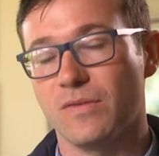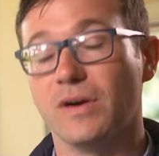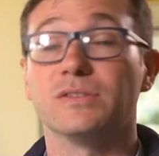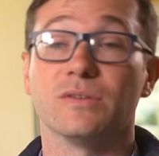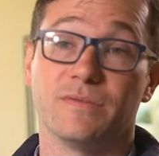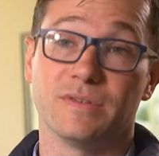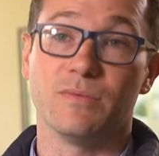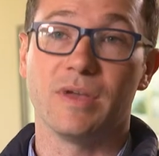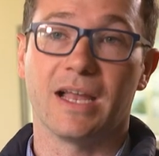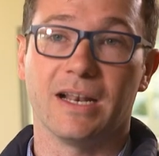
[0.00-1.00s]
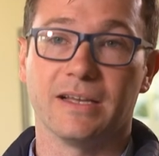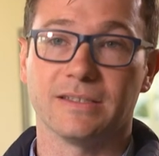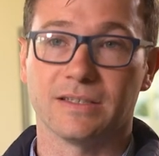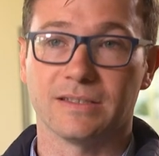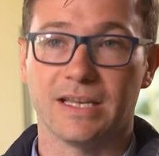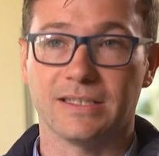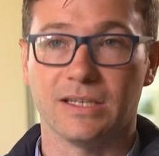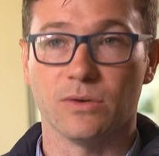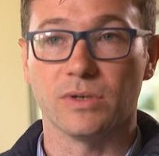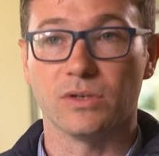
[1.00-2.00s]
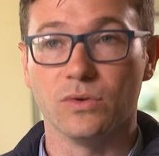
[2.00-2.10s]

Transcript: Also, obviously, we had a lot of success here with